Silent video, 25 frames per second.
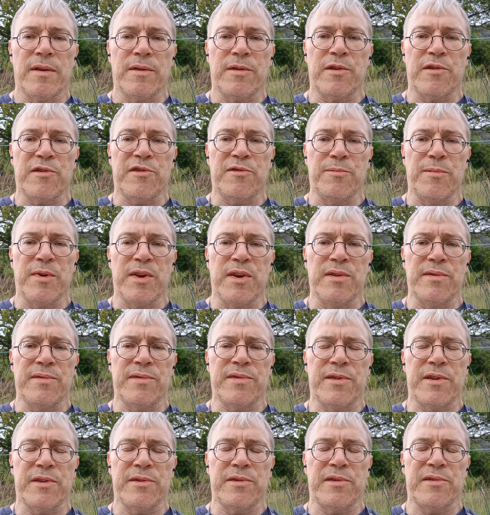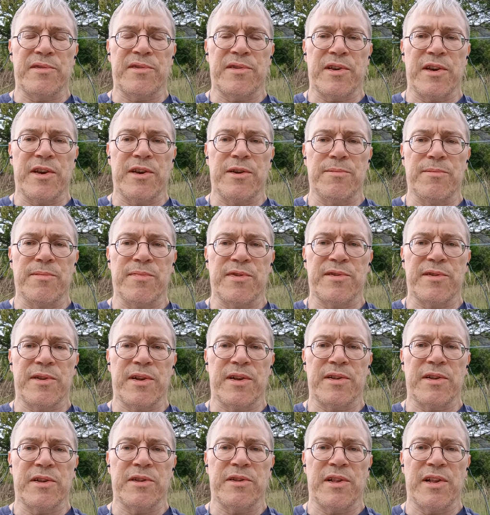This means that the same
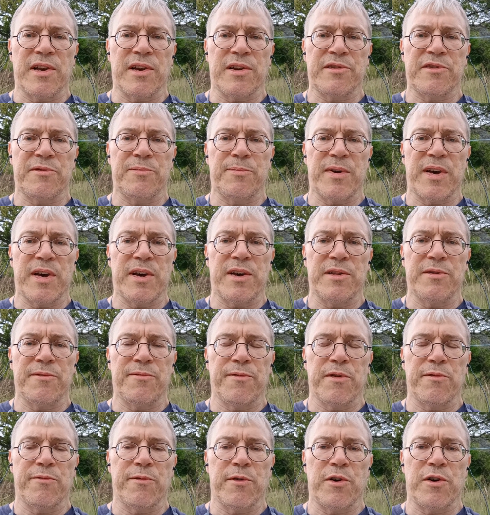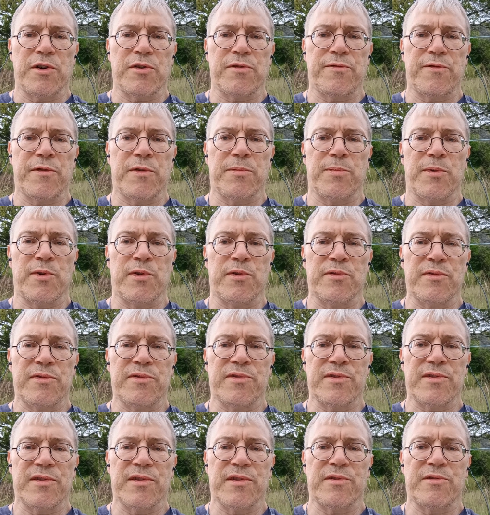standard length band will work for
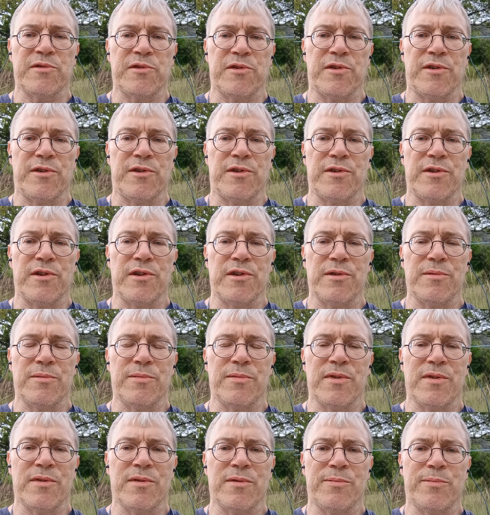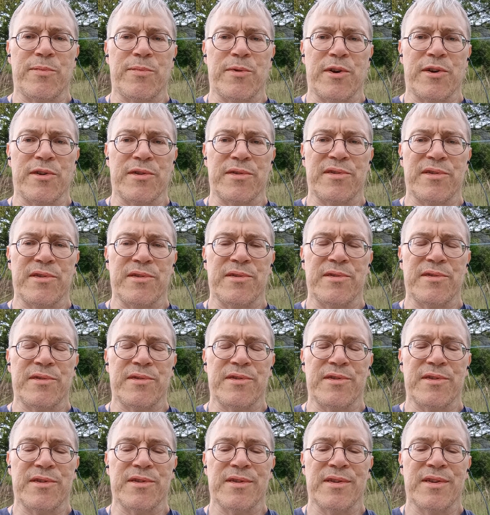both tall
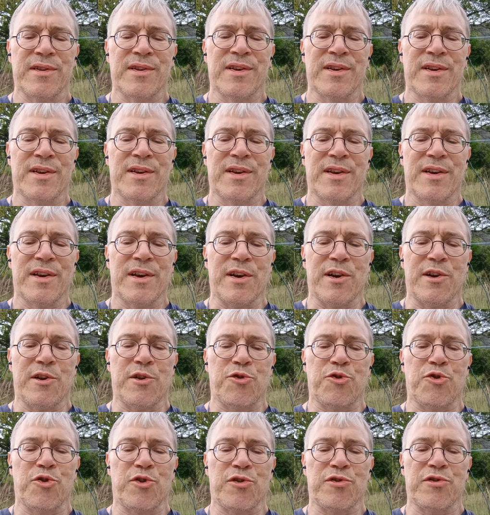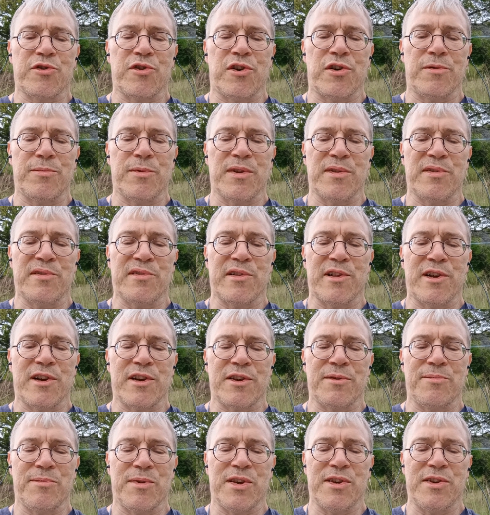persons and short goblins
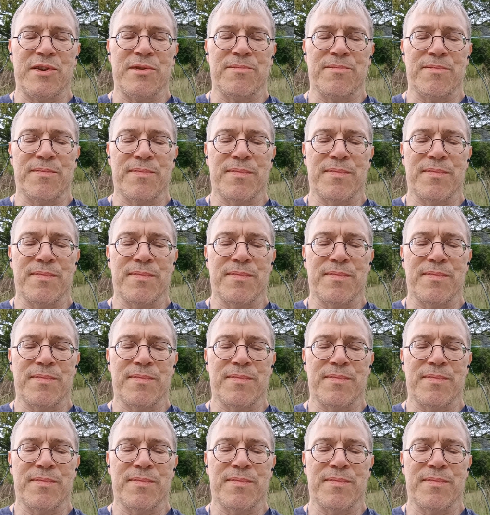like me.